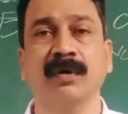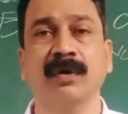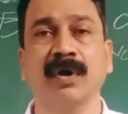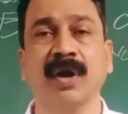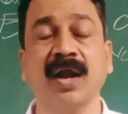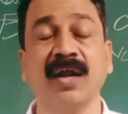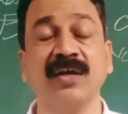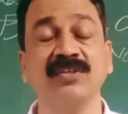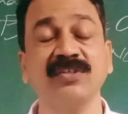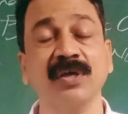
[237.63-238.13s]

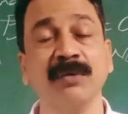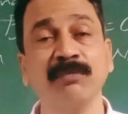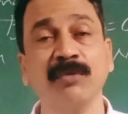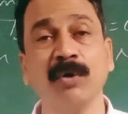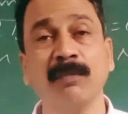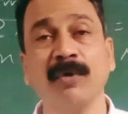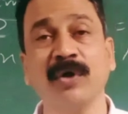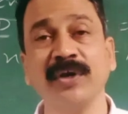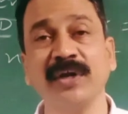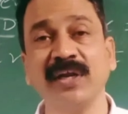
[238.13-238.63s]
And some
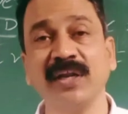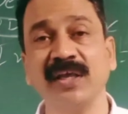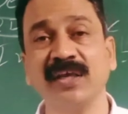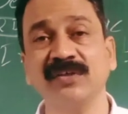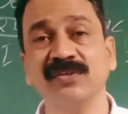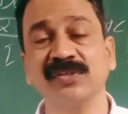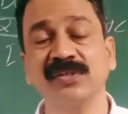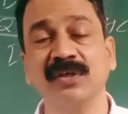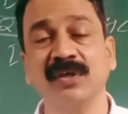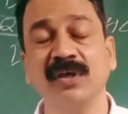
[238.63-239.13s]

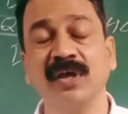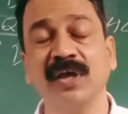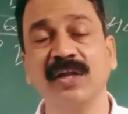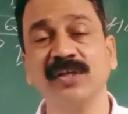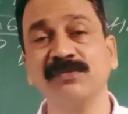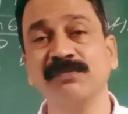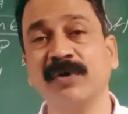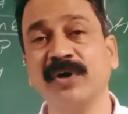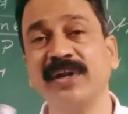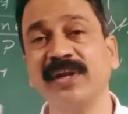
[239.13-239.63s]
commodities
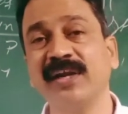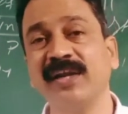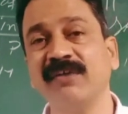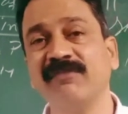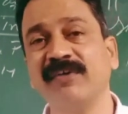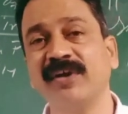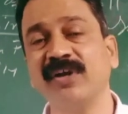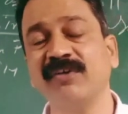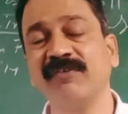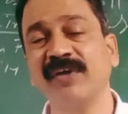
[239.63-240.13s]
respond in a
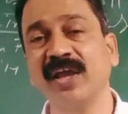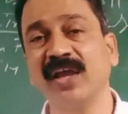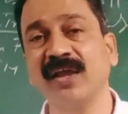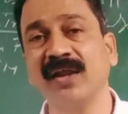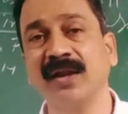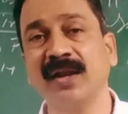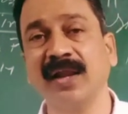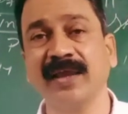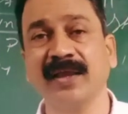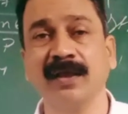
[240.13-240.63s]
different way,
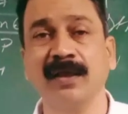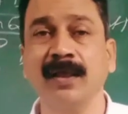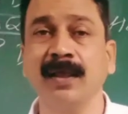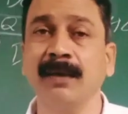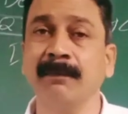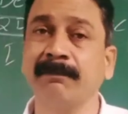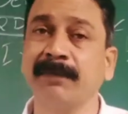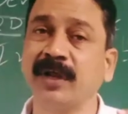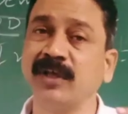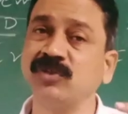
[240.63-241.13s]
like
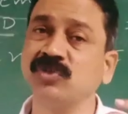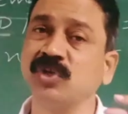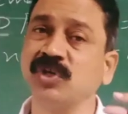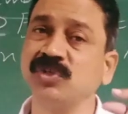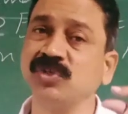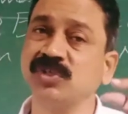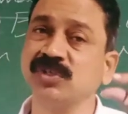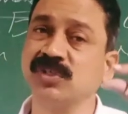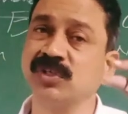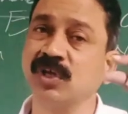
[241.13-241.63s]
price
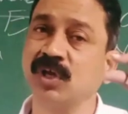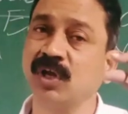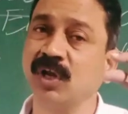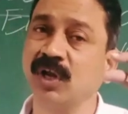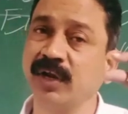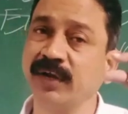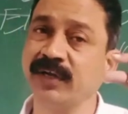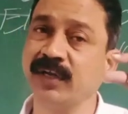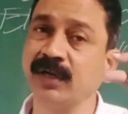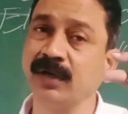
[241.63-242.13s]
changes
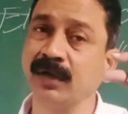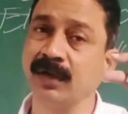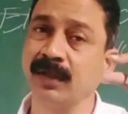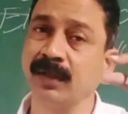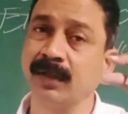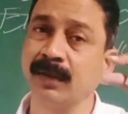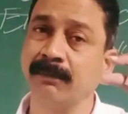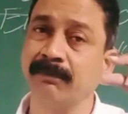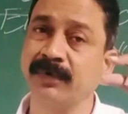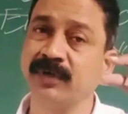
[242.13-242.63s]
little
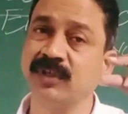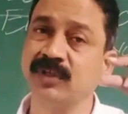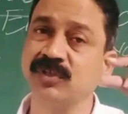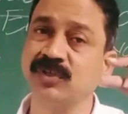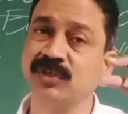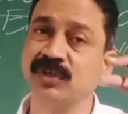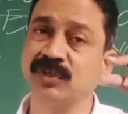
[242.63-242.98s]
but the